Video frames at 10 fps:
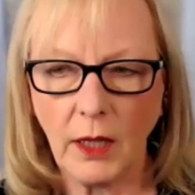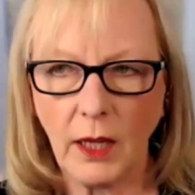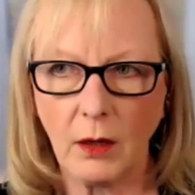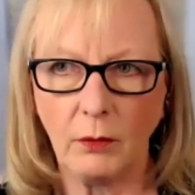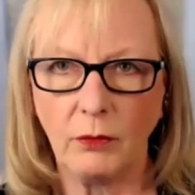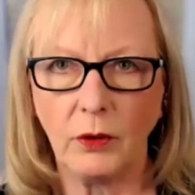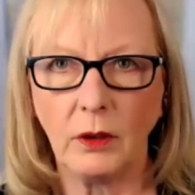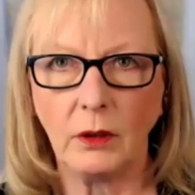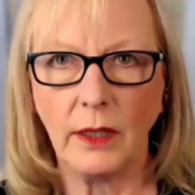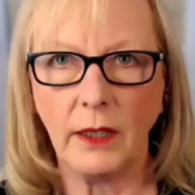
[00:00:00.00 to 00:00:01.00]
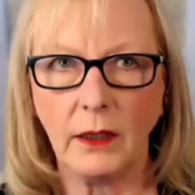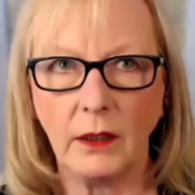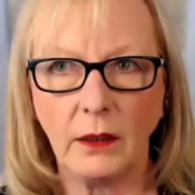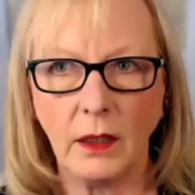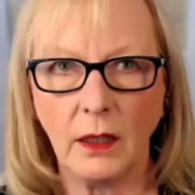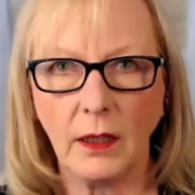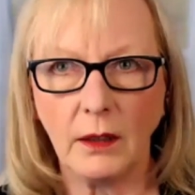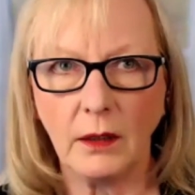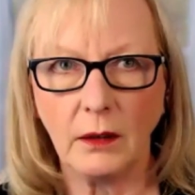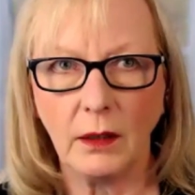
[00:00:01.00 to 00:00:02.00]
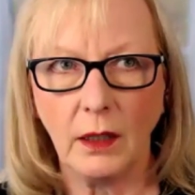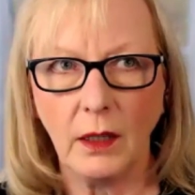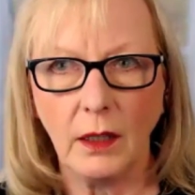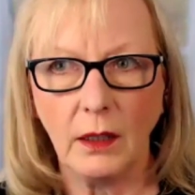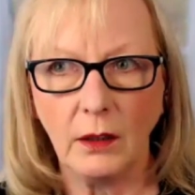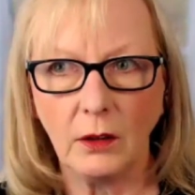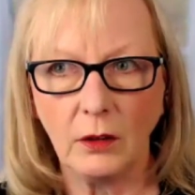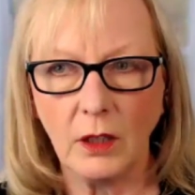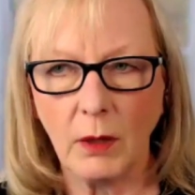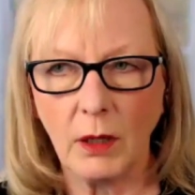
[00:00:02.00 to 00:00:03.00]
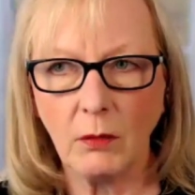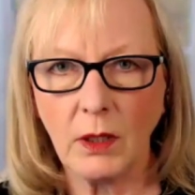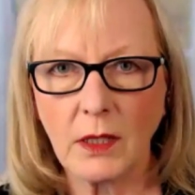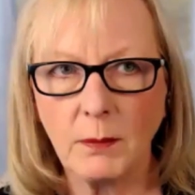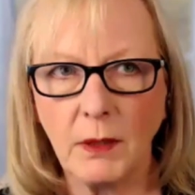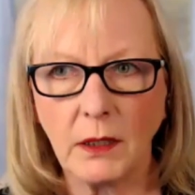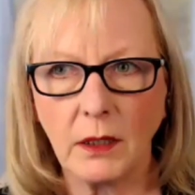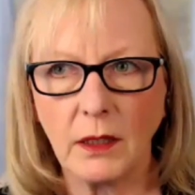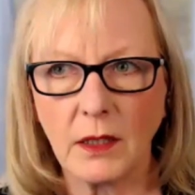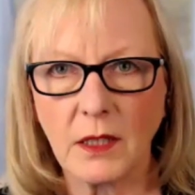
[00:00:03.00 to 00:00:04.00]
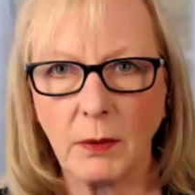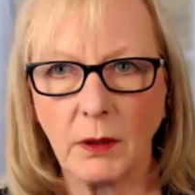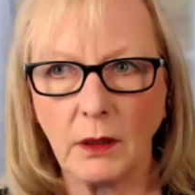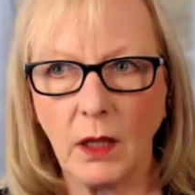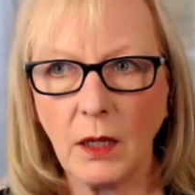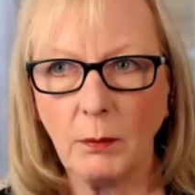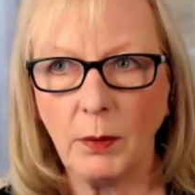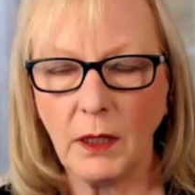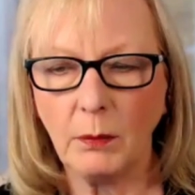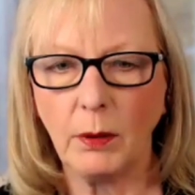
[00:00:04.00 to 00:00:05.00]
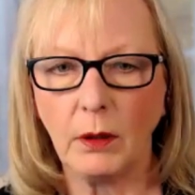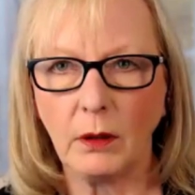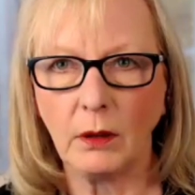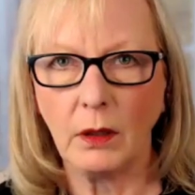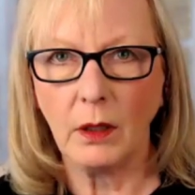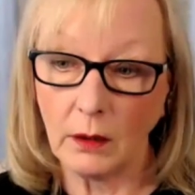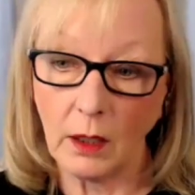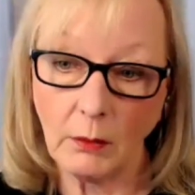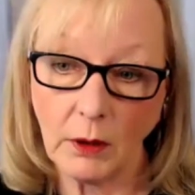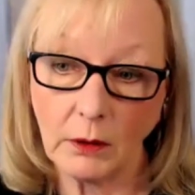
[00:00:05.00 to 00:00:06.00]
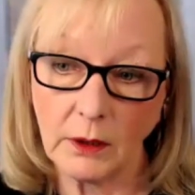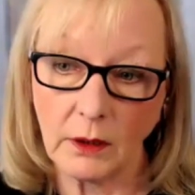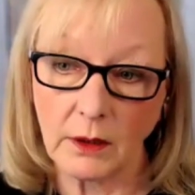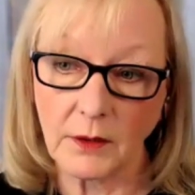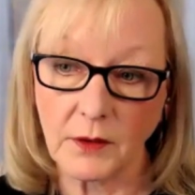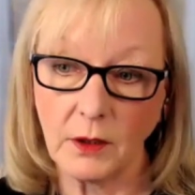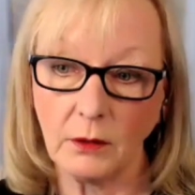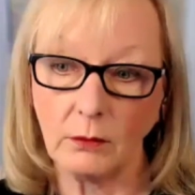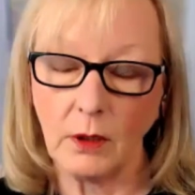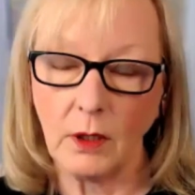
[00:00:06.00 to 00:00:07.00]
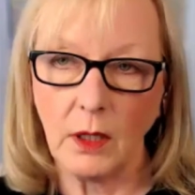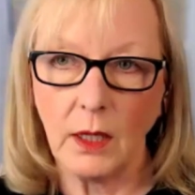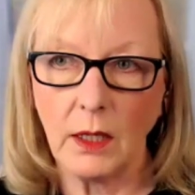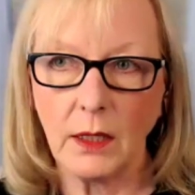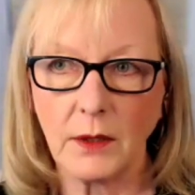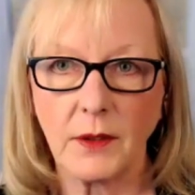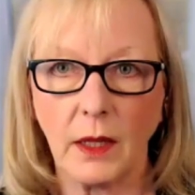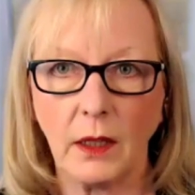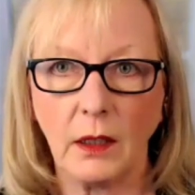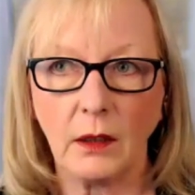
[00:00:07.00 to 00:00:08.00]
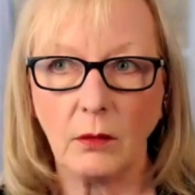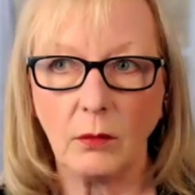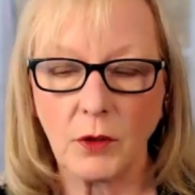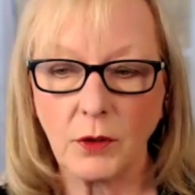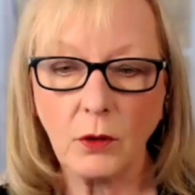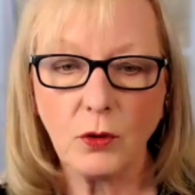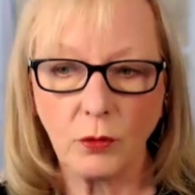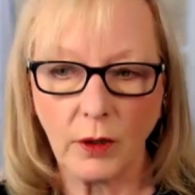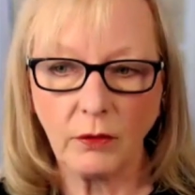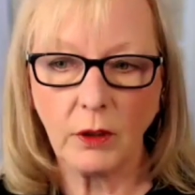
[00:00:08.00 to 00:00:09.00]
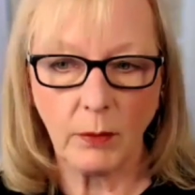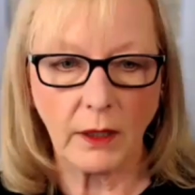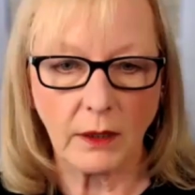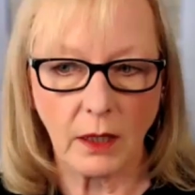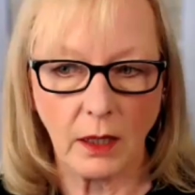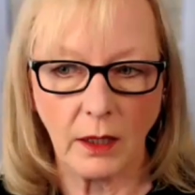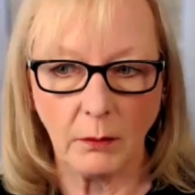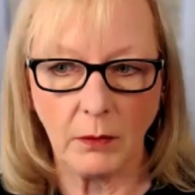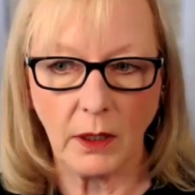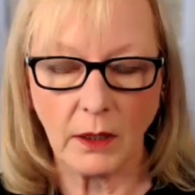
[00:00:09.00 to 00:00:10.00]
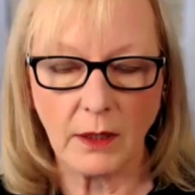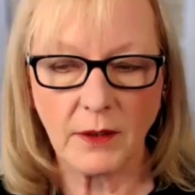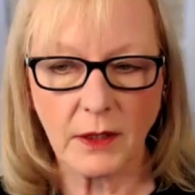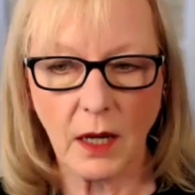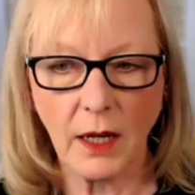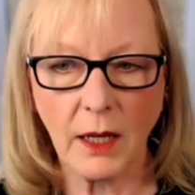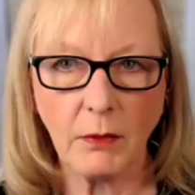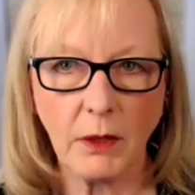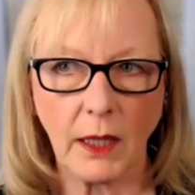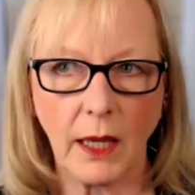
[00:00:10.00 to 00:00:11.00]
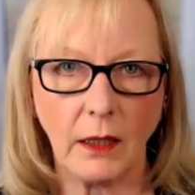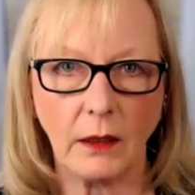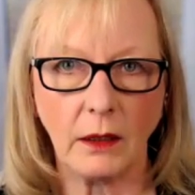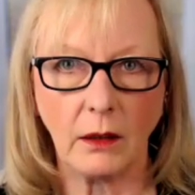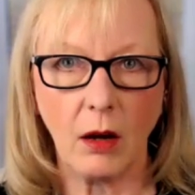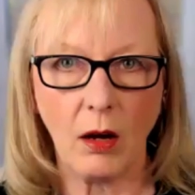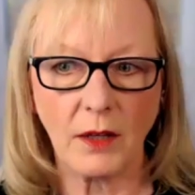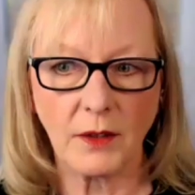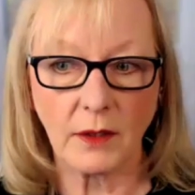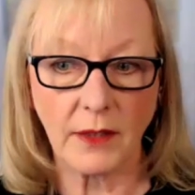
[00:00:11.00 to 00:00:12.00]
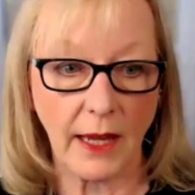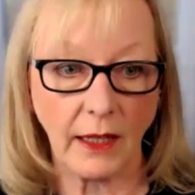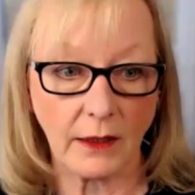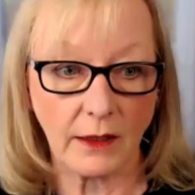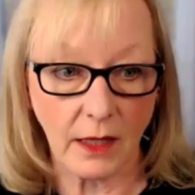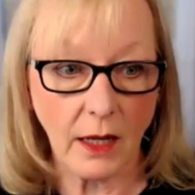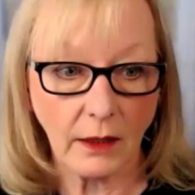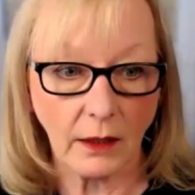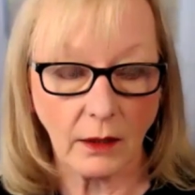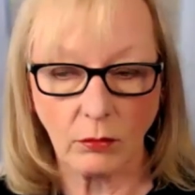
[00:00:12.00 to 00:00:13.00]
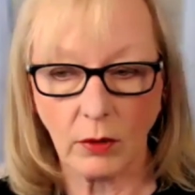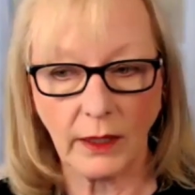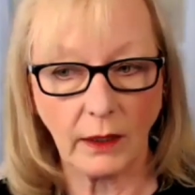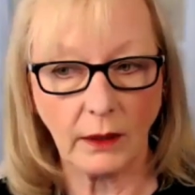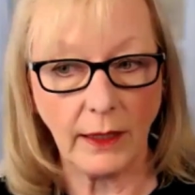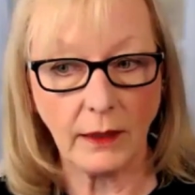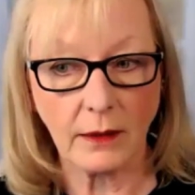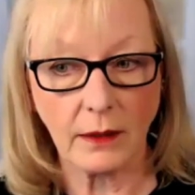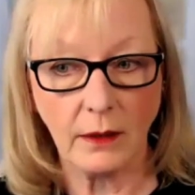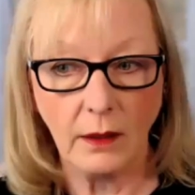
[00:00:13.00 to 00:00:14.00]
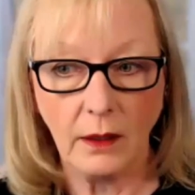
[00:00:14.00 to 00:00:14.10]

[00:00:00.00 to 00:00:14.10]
very helpful. And you might want to speak to this, but a lot of people, and I'm guilty of this too, is that we're so driven by time, and it's time that can cause us anxiety. Running late